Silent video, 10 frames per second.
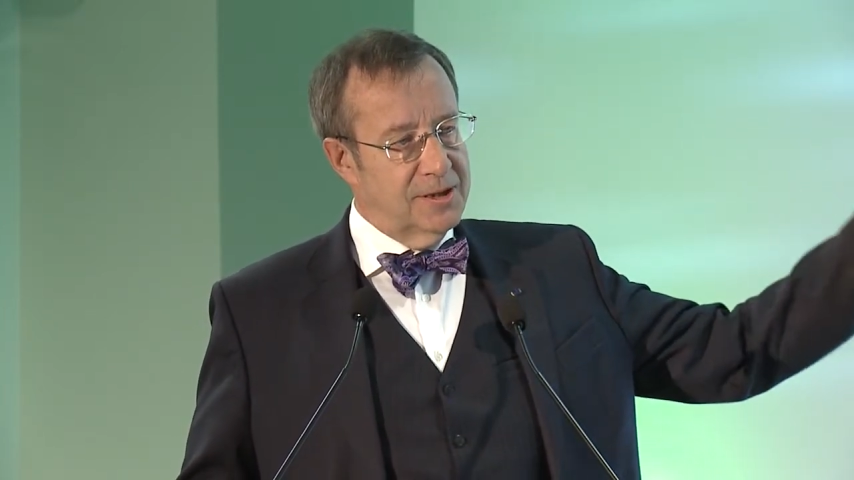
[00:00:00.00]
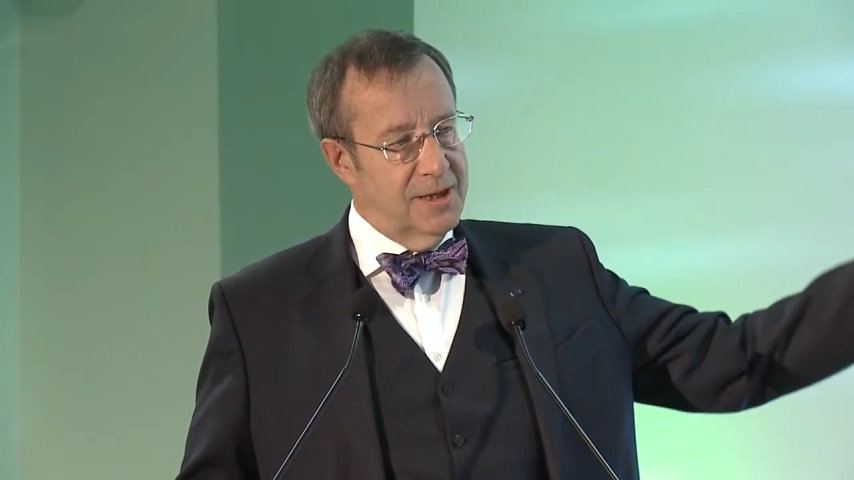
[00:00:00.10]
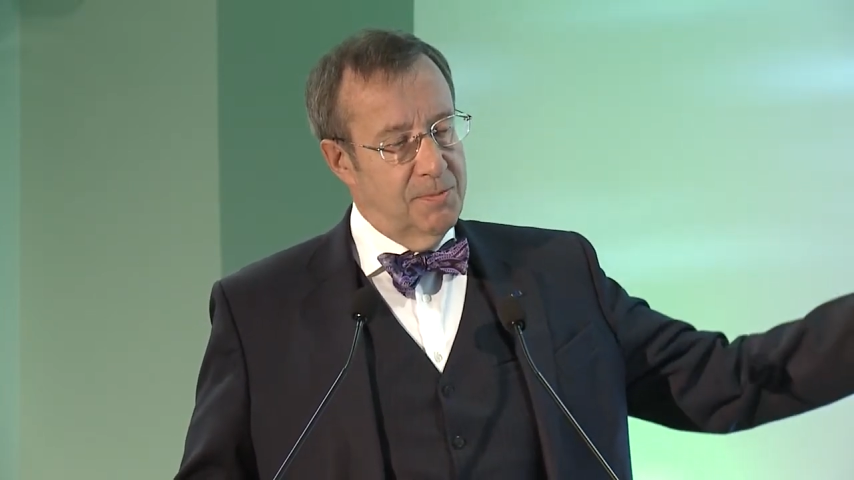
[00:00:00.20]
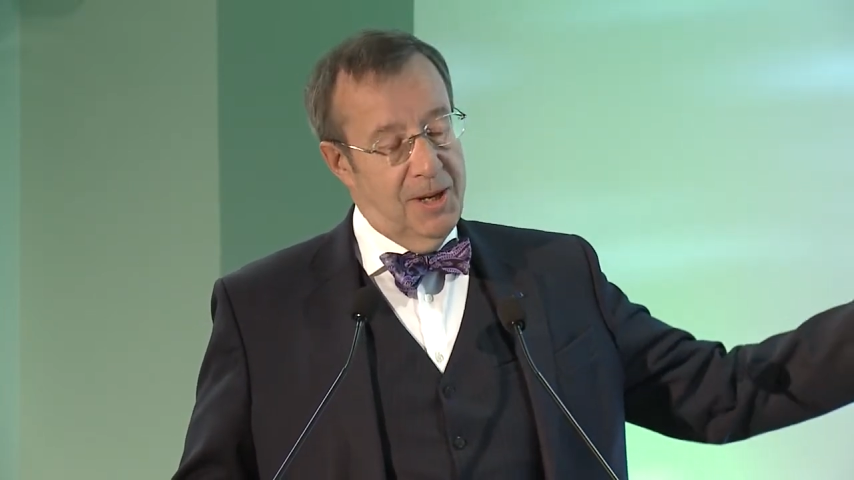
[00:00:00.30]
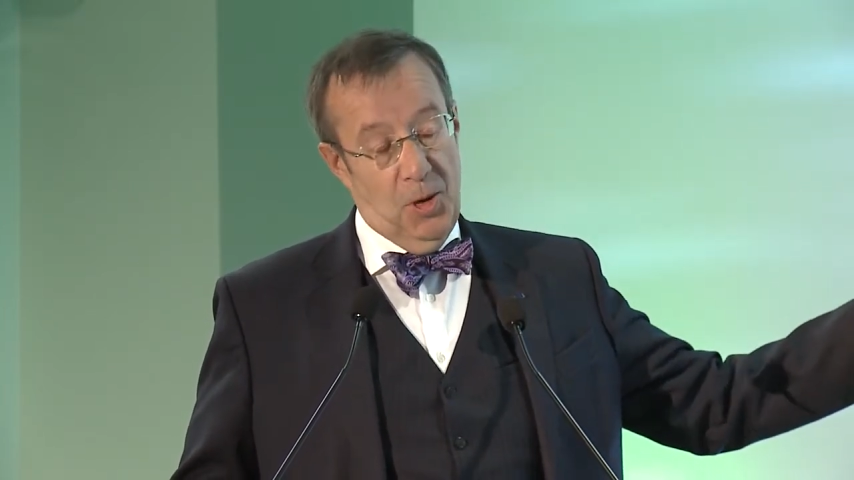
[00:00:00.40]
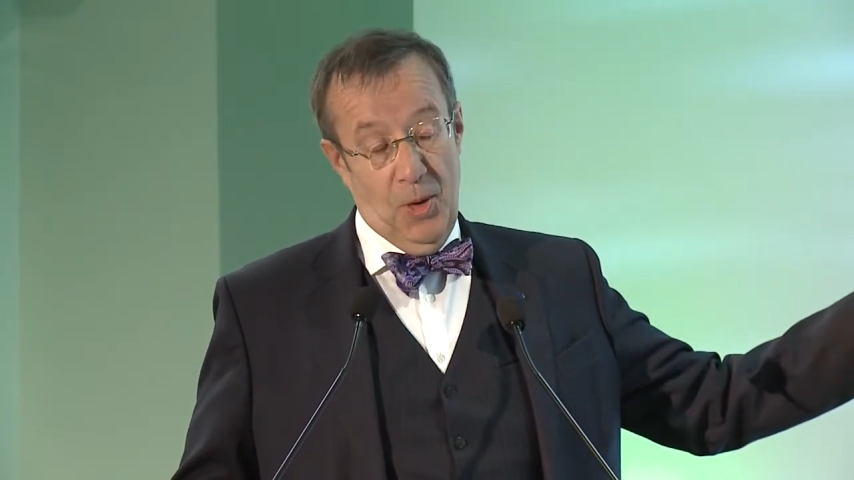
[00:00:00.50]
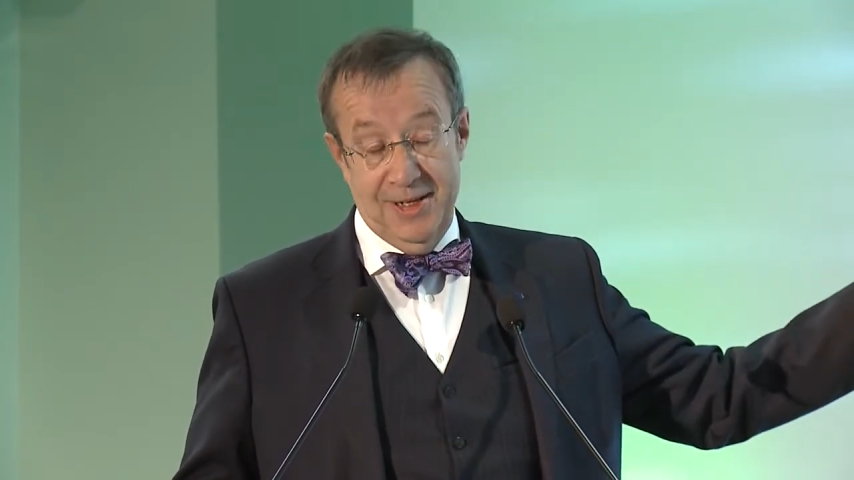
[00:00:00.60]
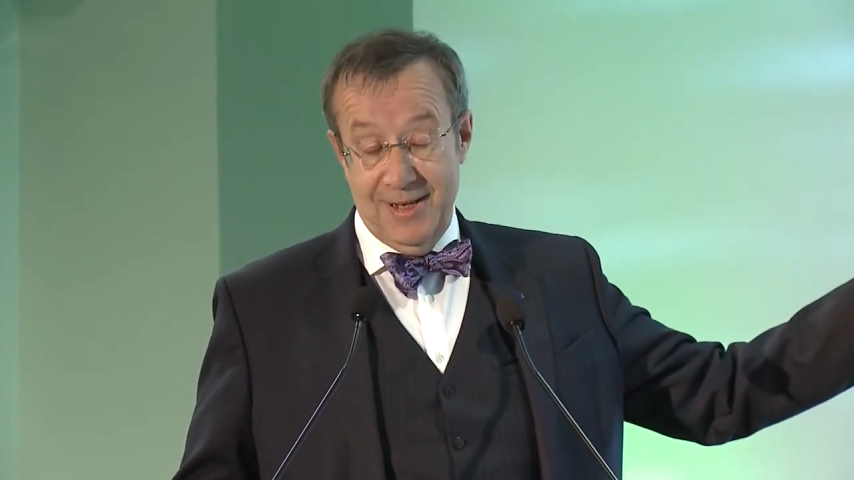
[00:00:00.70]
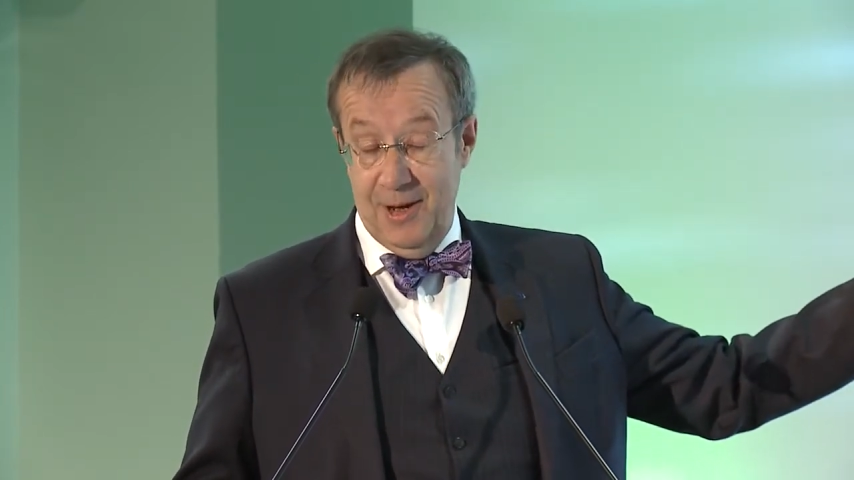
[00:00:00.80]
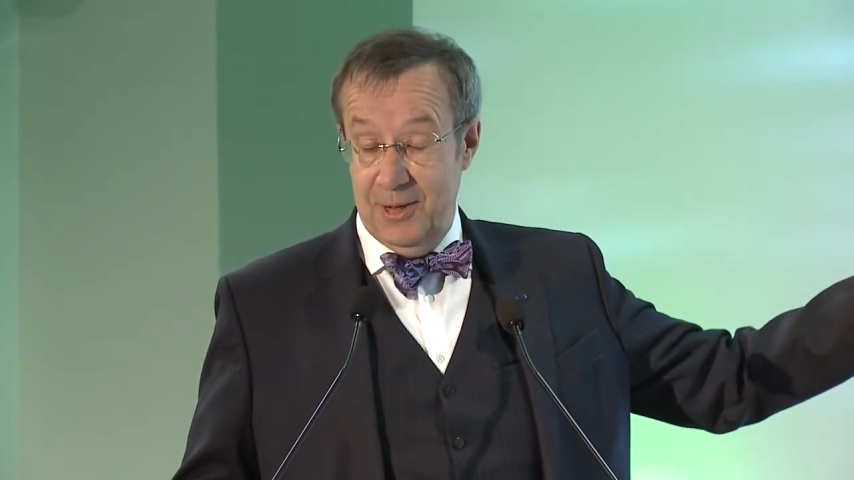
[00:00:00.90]
in many
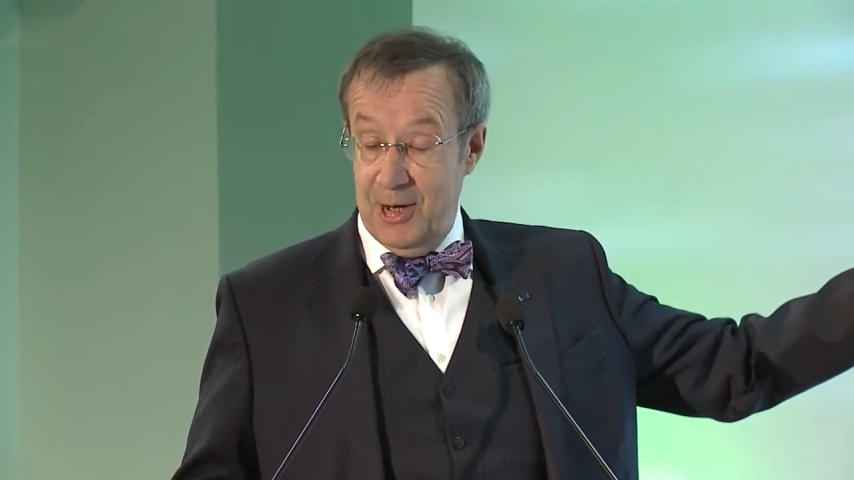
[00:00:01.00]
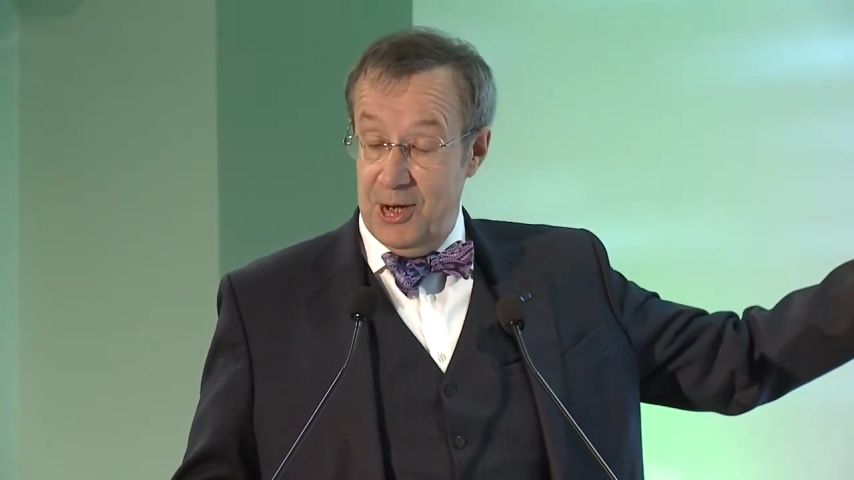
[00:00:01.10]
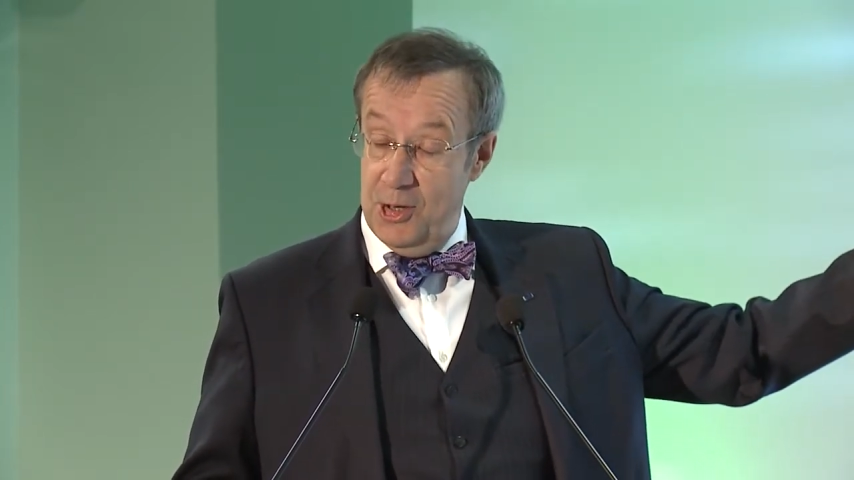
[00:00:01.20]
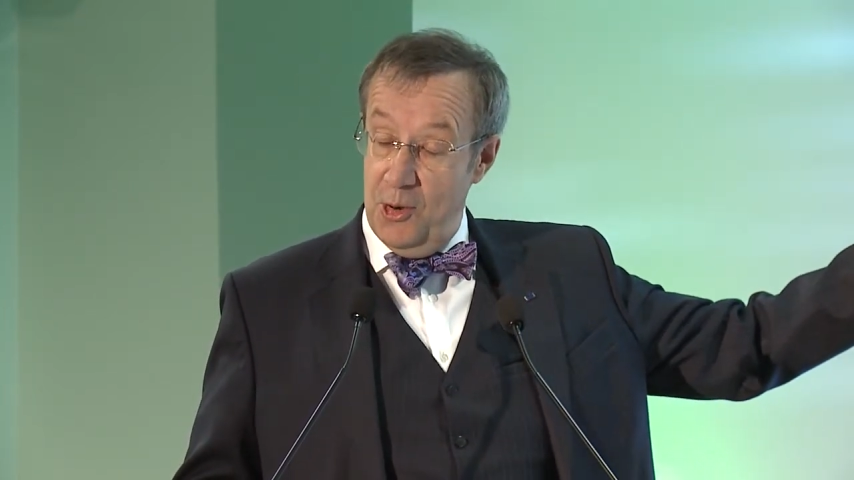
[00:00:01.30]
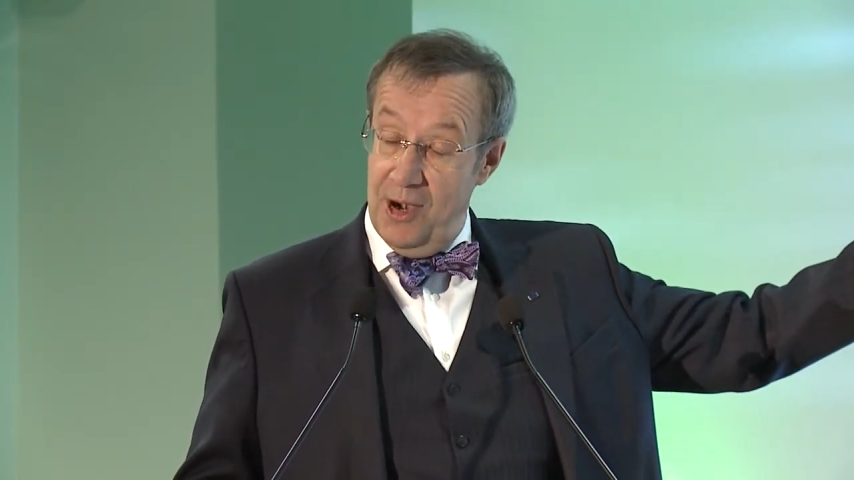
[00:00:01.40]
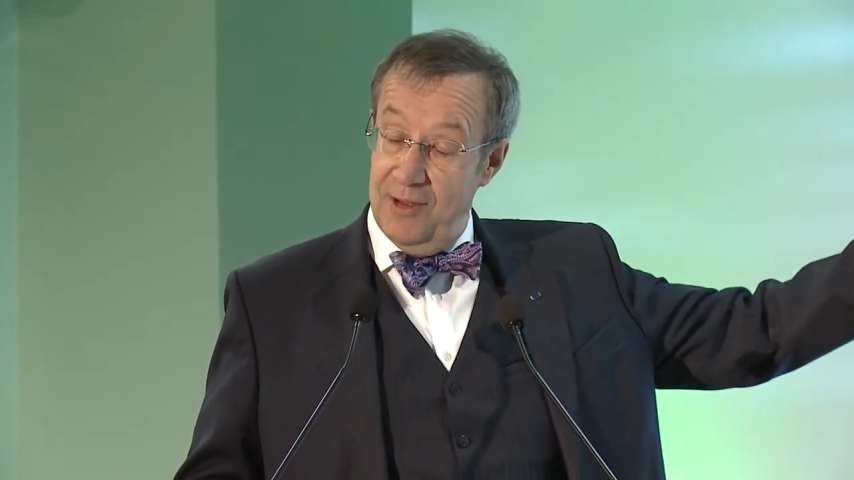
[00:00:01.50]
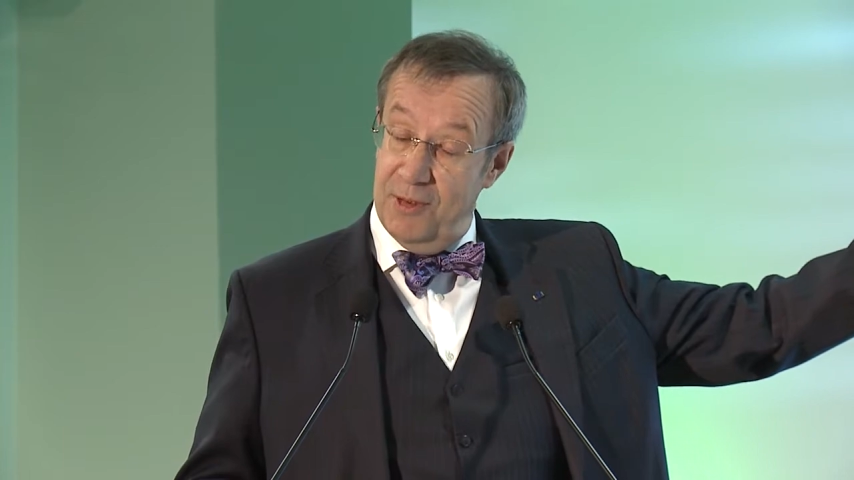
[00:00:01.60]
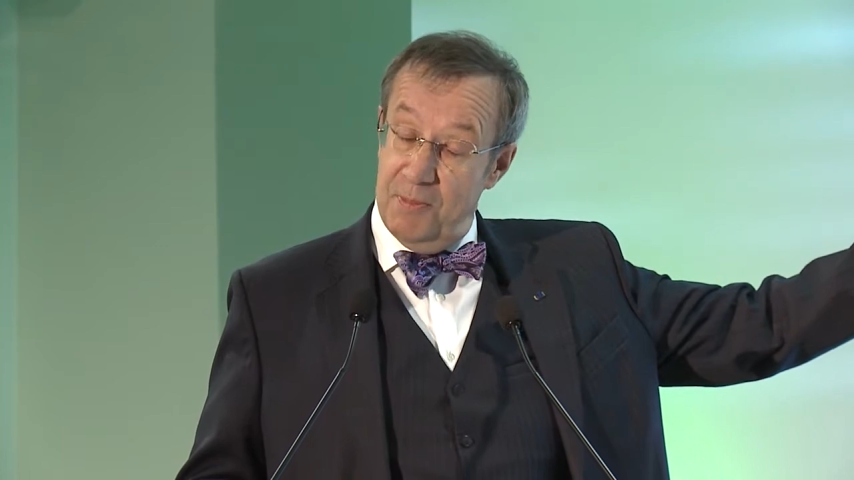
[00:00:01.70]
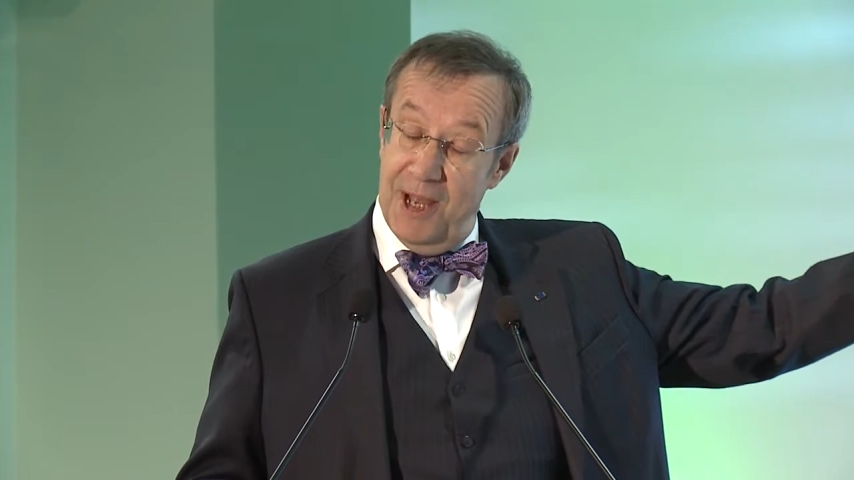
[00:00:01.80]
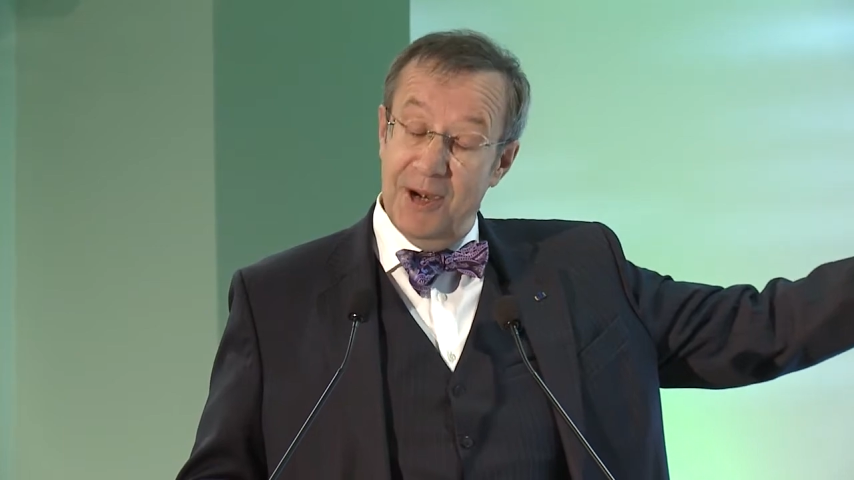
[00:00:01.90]
ways, I would argue, are
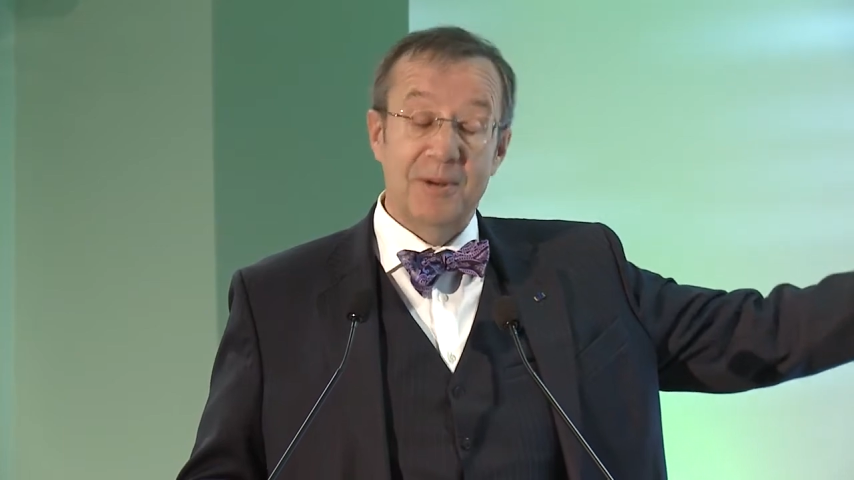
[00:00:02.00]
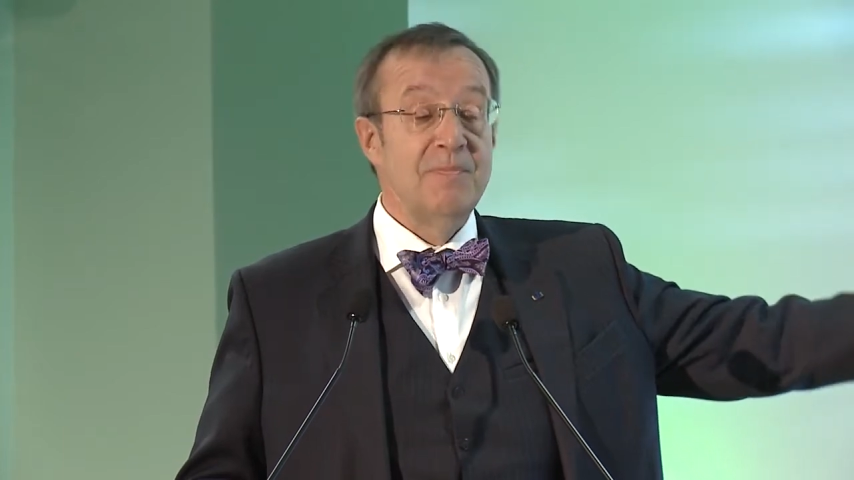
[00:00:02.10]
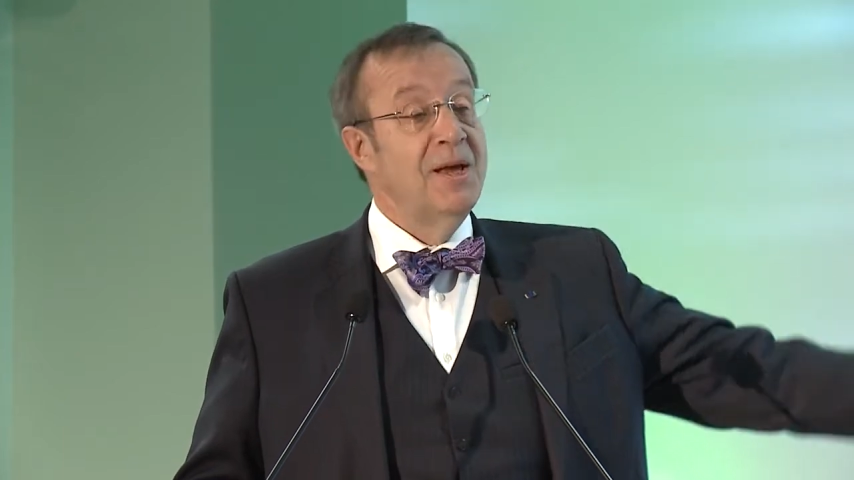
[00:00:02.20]
even better.